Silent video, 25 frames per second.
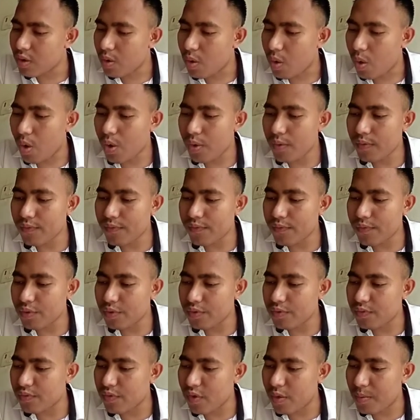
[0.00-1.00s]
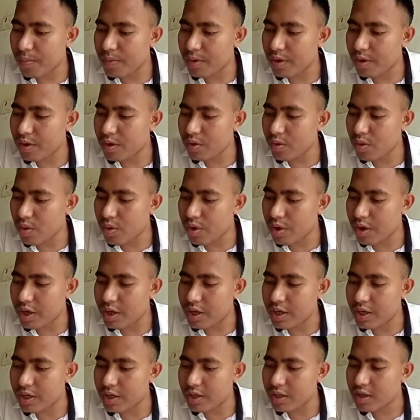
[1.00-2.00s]
own food from
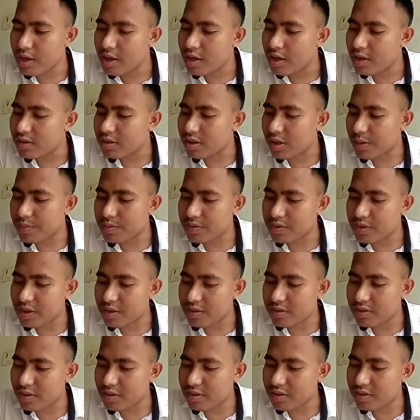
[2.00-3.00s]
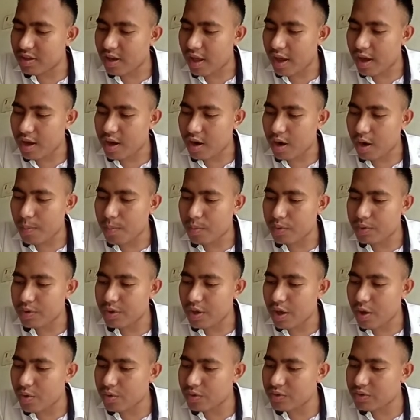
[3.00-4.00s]
inorganic substances like carbon
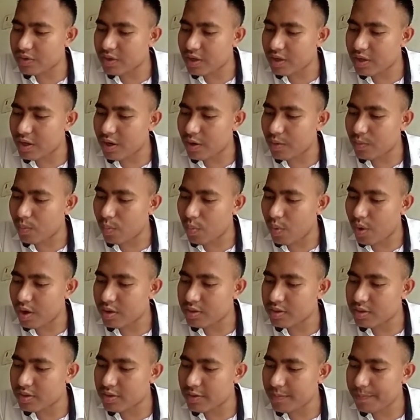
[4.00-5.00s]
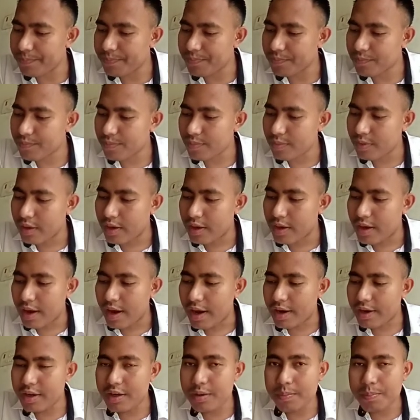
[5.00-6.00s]
dioxide and water,
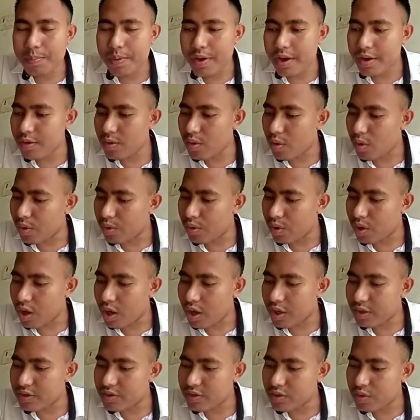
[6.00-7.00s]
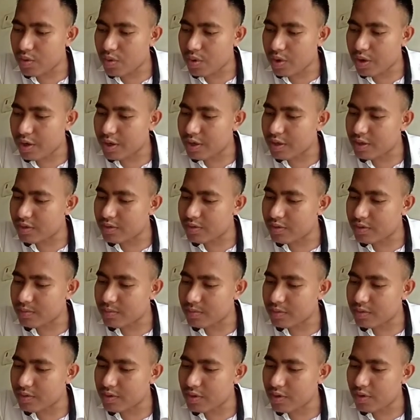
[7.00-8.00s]
and depend on other
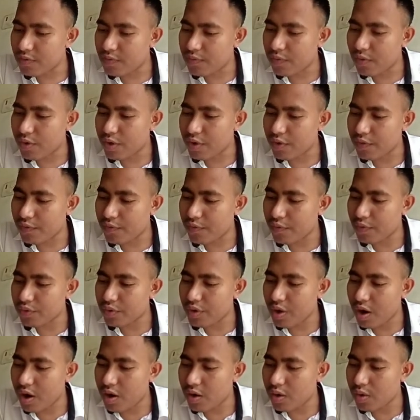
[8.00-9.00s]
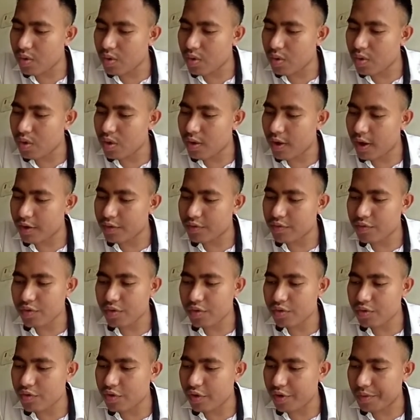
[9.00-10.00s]
organisms for the food, are called
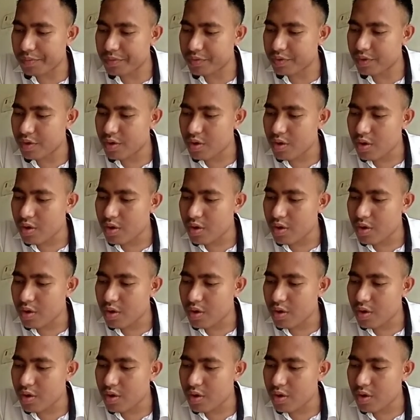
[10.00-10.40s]
heterotrophs.